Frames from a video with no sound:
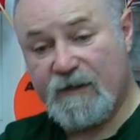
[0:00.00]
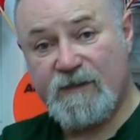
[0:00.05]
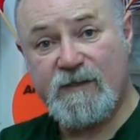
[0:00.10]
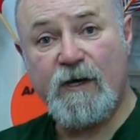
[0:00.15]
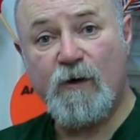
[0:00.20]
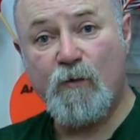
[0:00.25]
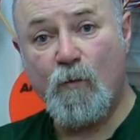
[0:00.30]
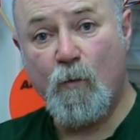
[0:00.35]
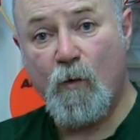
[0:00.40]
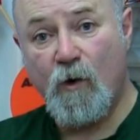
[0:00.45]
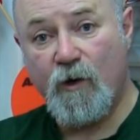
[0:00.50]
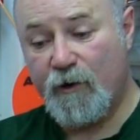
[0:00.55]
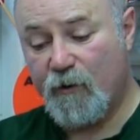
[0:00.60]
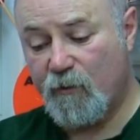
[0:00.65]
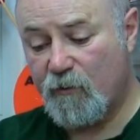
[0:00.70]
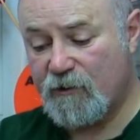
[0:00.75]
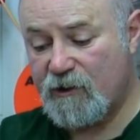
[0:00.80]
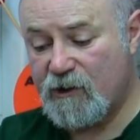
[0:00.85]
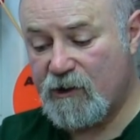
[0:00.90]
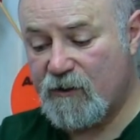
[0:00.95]
there's no one
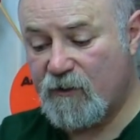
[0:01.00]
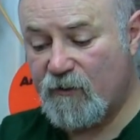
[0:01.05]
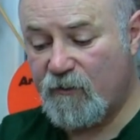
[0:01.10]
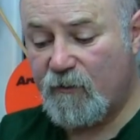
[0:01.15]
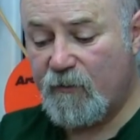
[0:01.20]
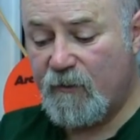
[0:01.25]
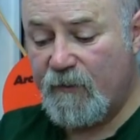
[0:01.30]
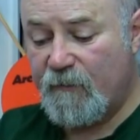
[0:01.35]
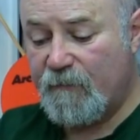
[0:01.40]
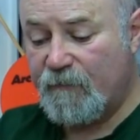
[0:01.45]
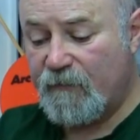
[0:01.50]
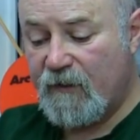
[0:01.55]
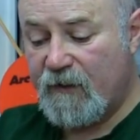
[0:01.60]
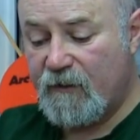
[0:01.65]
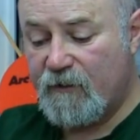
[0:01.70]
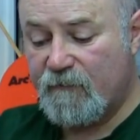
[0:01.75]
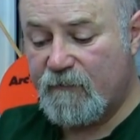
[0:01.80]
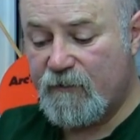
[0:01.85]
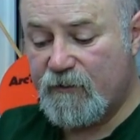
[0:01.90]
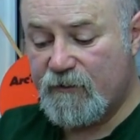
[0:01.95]
or two.
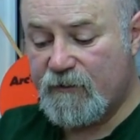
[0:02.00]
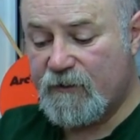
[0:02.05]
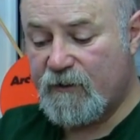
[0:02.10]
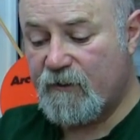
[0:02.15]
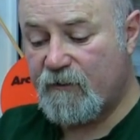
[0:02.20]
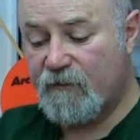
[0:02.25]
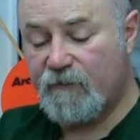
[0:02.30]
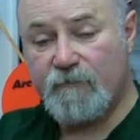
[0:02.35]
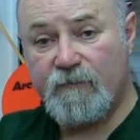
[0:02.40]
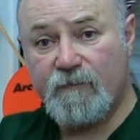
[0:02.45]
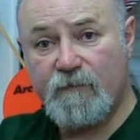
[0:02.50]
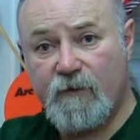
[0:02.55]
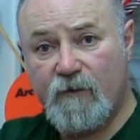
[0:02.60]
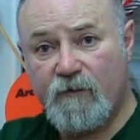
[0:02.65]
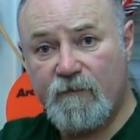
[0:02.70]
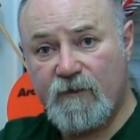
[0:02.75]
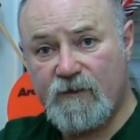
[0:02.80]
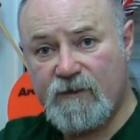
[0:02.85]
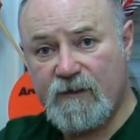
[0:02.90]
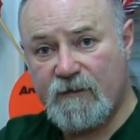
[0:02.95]
You've just got
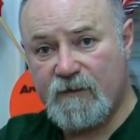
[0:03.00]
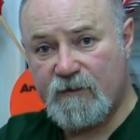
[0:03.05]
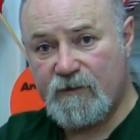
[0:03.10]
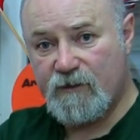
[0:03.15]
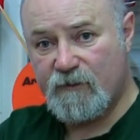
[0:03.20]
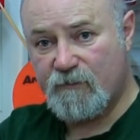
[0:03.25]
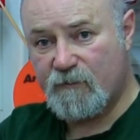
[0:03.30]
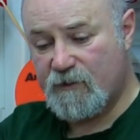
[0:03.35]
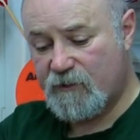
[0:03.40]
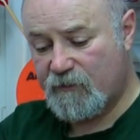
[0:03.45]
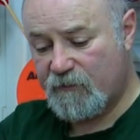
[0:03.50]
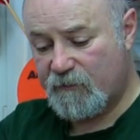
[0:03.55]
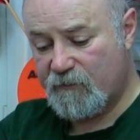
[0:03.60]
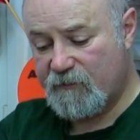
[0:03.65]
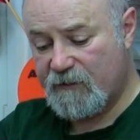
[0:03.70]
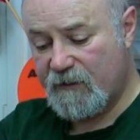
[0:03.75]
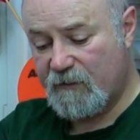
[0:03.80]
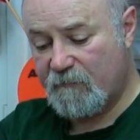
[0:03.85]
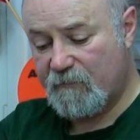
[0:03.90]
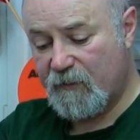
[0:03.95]
obviously the two
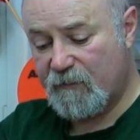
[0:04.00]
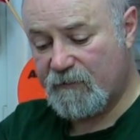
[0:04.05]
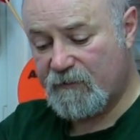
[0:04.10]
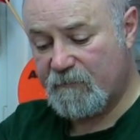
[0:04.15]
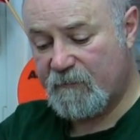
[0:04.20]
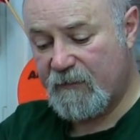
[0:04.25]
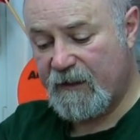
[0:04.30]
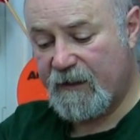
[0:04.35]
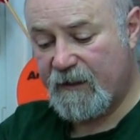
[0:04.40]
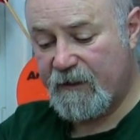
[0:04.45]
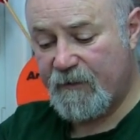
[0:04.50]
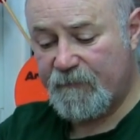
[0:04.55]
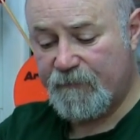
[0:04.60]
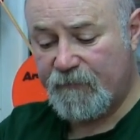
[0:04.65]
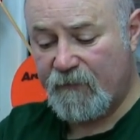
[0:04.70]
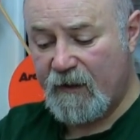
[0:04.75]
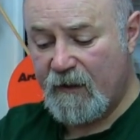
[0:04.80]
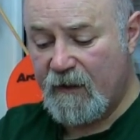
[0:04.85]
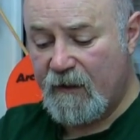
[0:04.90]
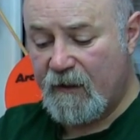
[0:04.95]
screws in the bottom here,
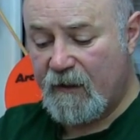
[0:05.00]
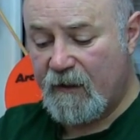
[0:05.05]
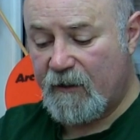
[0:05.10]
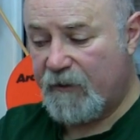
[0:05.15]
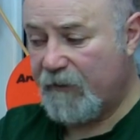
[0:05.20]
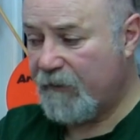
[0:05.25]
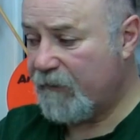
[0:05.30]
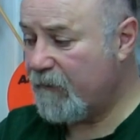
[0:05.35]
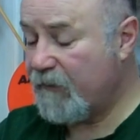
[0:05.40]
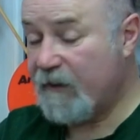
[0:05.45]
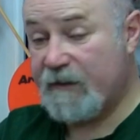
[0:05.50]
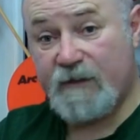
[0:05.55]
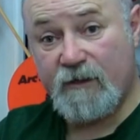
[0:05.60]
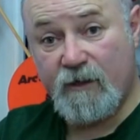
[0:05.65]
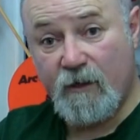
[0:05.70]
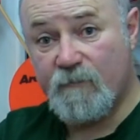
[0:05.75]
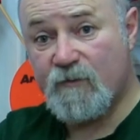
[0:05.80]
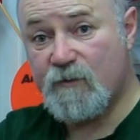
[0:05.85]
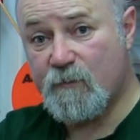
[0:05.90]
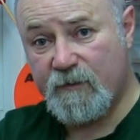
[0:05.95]
and they
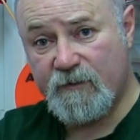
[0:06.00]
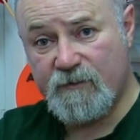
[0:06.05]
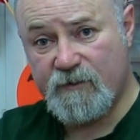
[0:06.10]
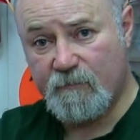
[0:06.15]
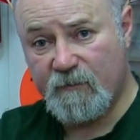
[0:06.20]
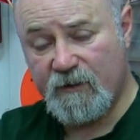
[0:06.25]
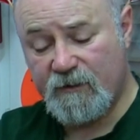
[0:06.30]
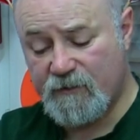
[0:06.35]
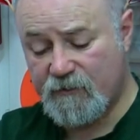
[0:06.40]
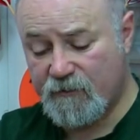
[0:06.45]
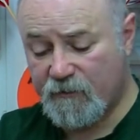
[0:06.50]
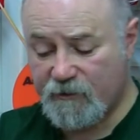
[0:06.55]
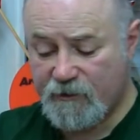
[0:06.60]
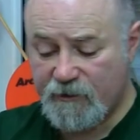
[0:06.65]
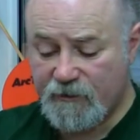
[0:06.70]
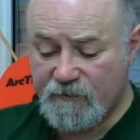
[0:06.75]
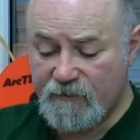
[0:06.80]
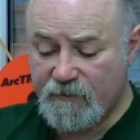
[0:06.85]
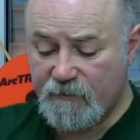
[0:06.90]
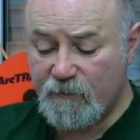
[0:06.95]
comes with some
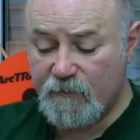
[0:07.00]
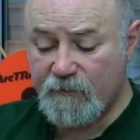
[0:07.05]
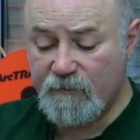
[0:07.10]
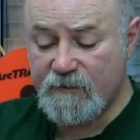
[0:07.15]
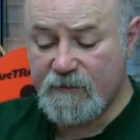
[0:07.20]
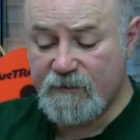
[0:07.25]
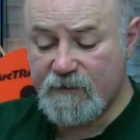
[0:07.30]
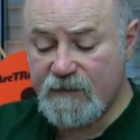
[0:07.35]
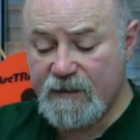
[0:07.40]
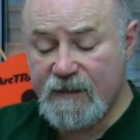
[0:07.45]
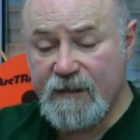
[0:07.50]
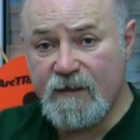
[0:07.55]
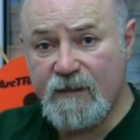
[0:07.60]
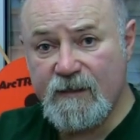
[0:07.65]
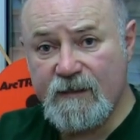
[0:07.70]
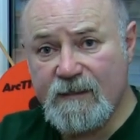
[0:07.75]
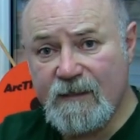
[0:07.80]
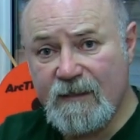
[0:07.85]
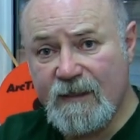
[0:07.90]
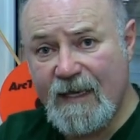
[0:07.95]
instructions, and you can see
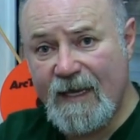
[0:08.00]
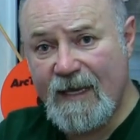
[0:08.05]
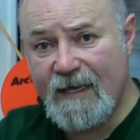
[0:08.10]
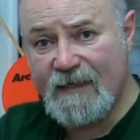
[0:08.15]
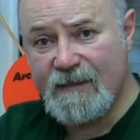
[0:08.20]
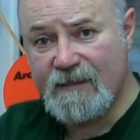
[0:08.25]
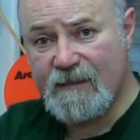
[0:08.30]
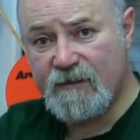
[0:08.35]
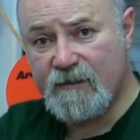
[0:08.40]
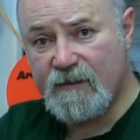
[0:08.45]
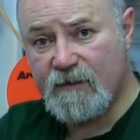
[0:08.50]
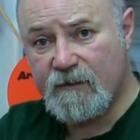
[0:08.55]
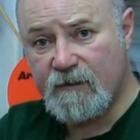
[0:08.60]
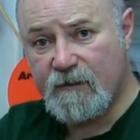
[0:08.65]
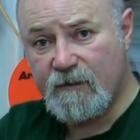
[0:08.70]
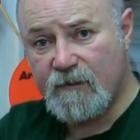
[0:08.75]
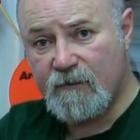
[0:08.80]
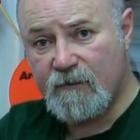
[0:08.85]
this lasered,